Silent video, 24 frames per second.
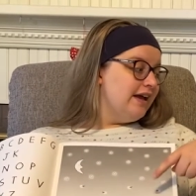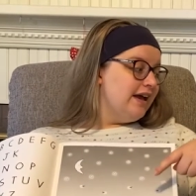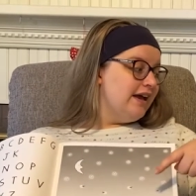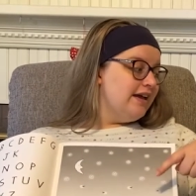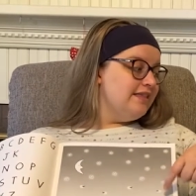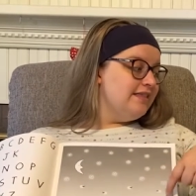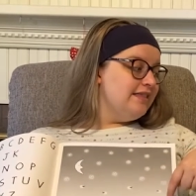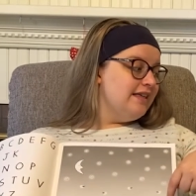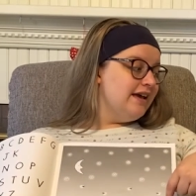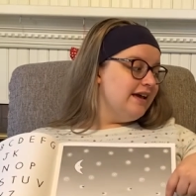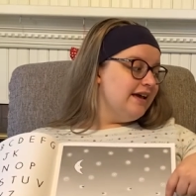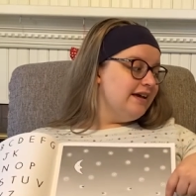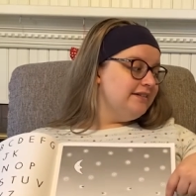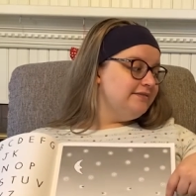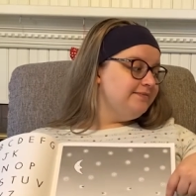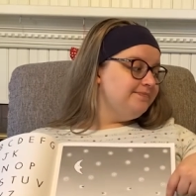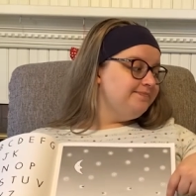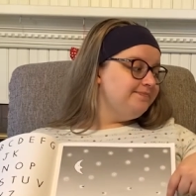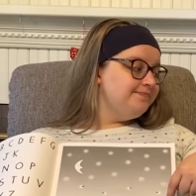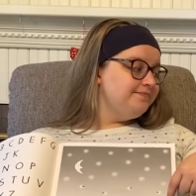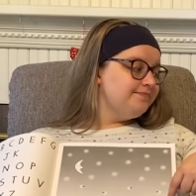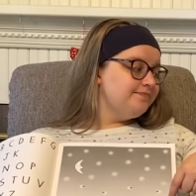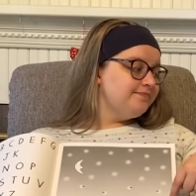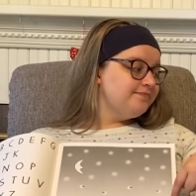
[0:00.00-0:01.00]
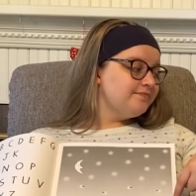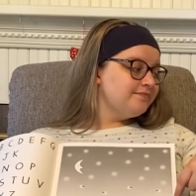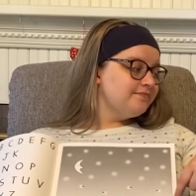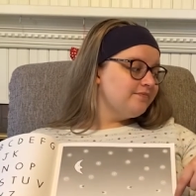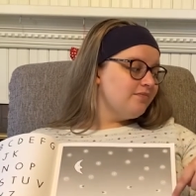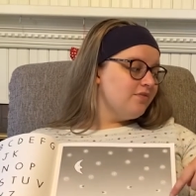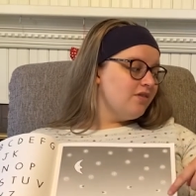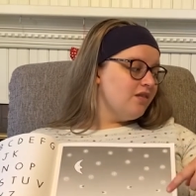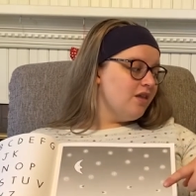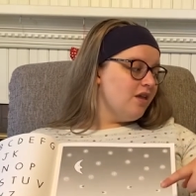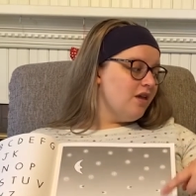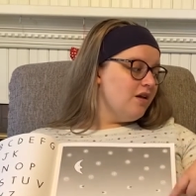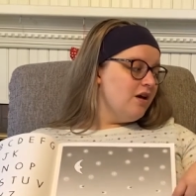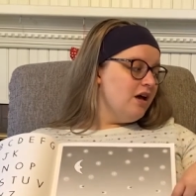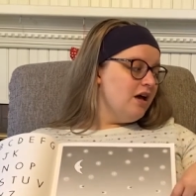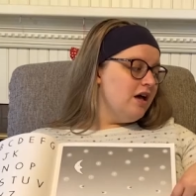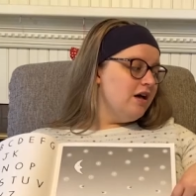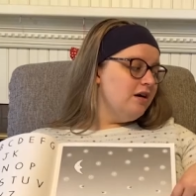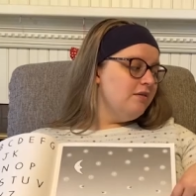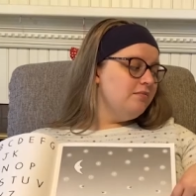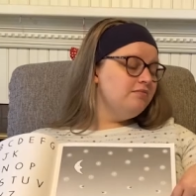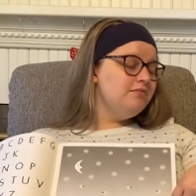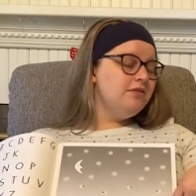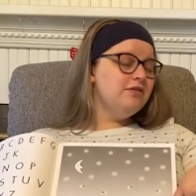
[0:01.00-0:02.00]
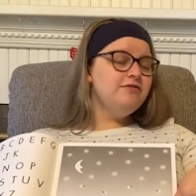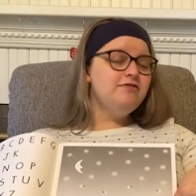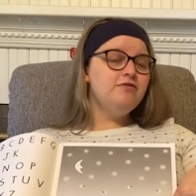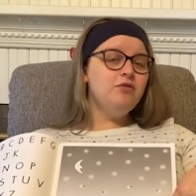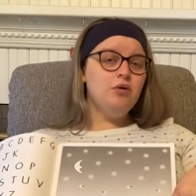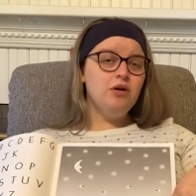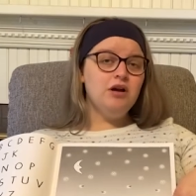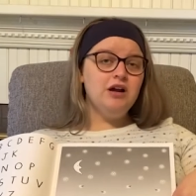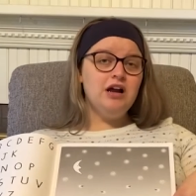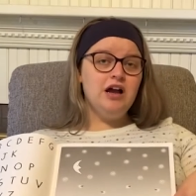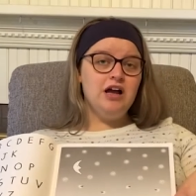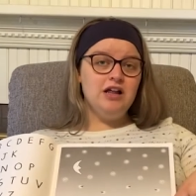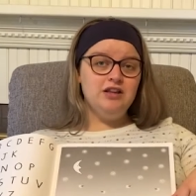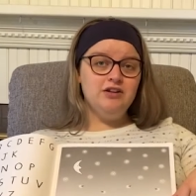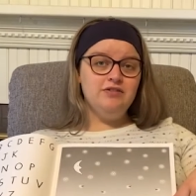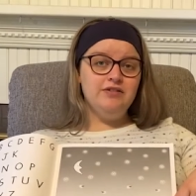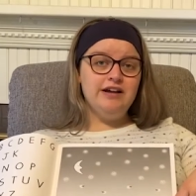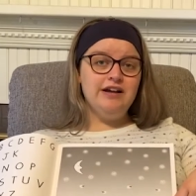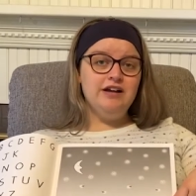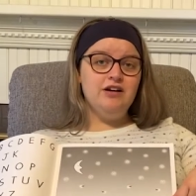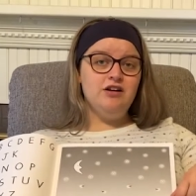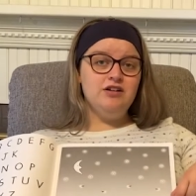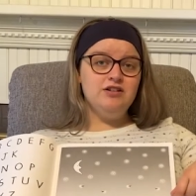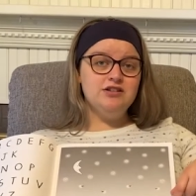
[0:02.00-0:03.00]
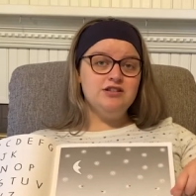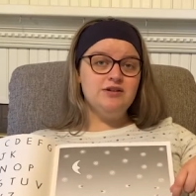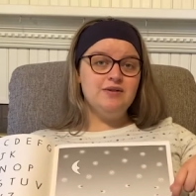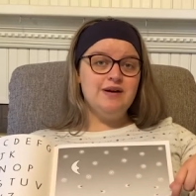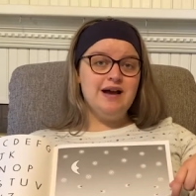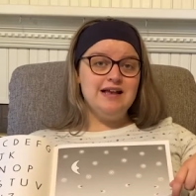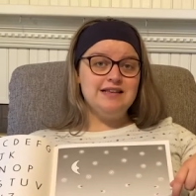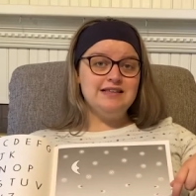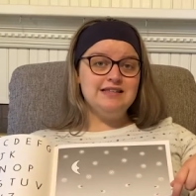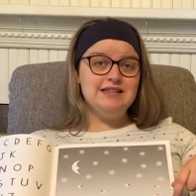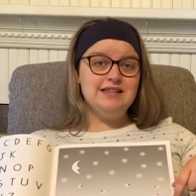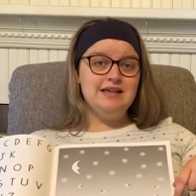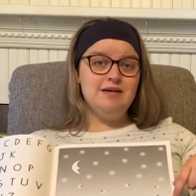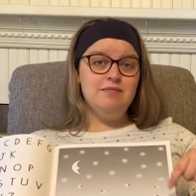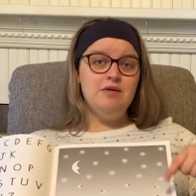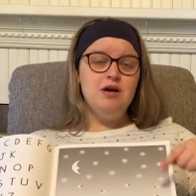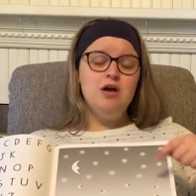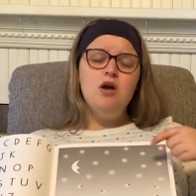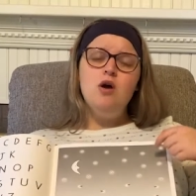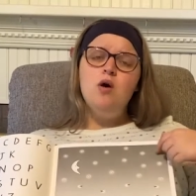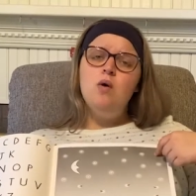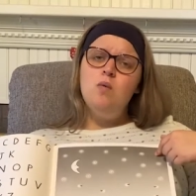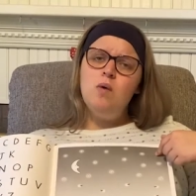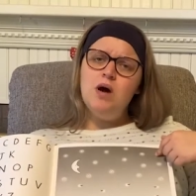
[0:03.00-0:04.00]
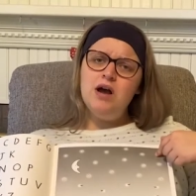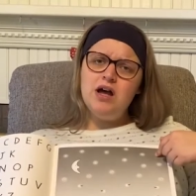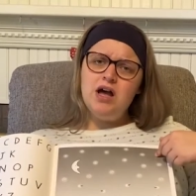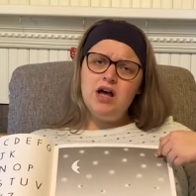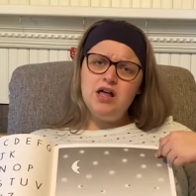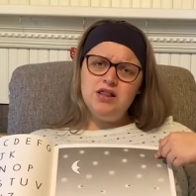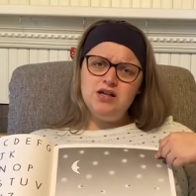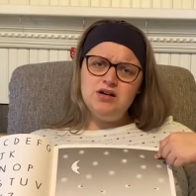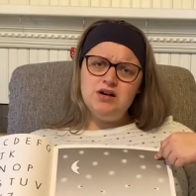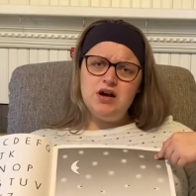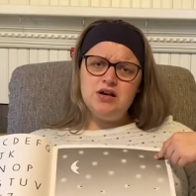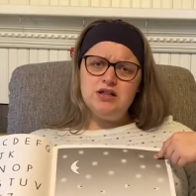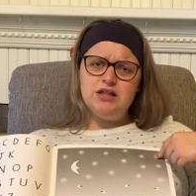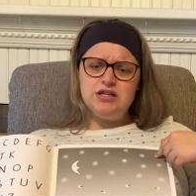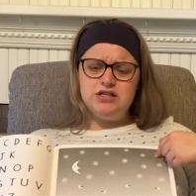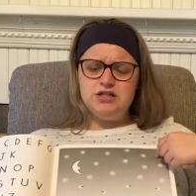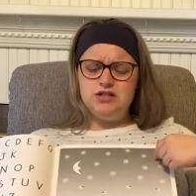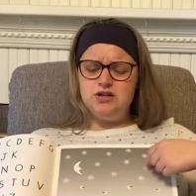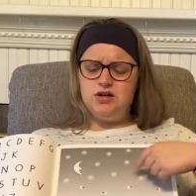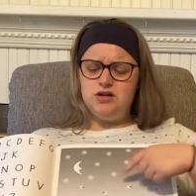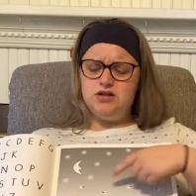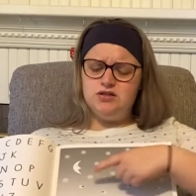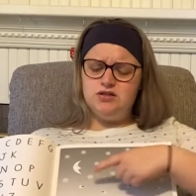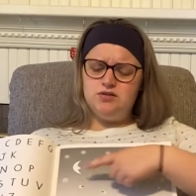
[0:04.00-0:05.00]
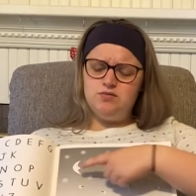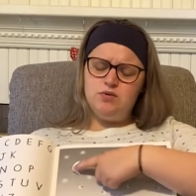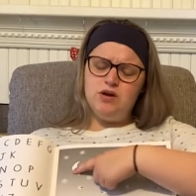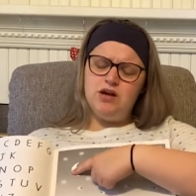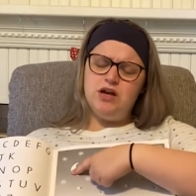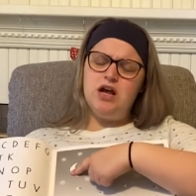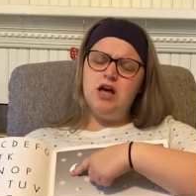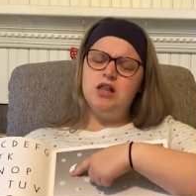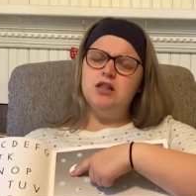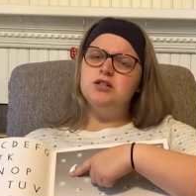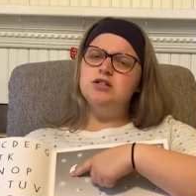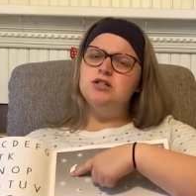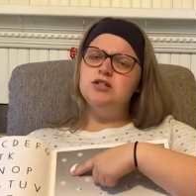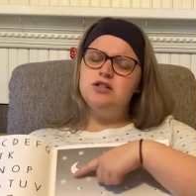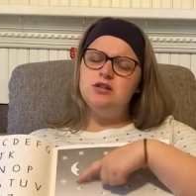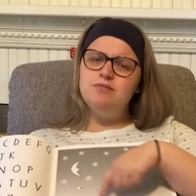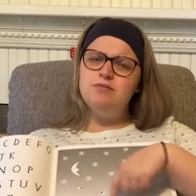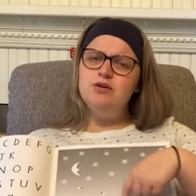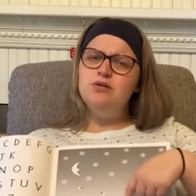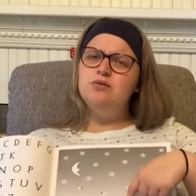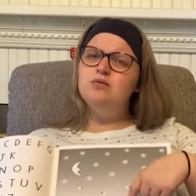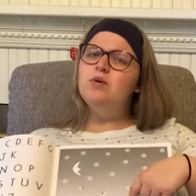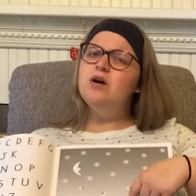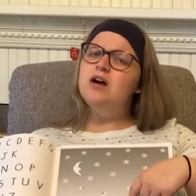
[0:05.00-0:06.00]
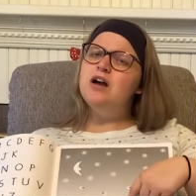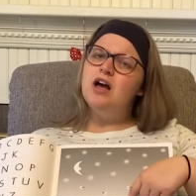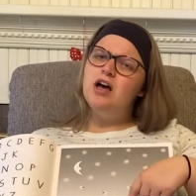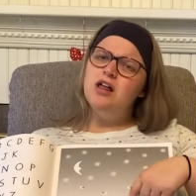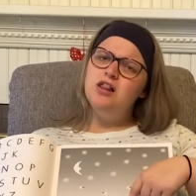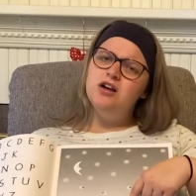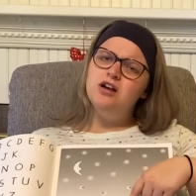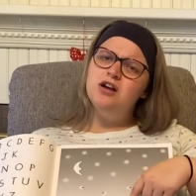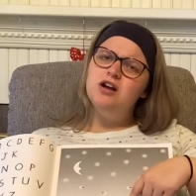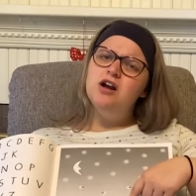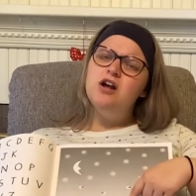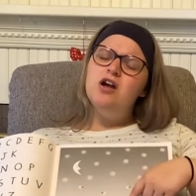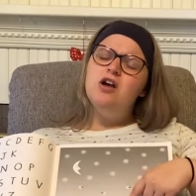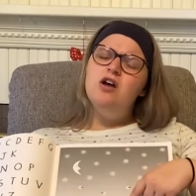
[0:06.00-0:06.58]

And then um, before coloring, also ask them, what color are the stars? What color is the moon? What color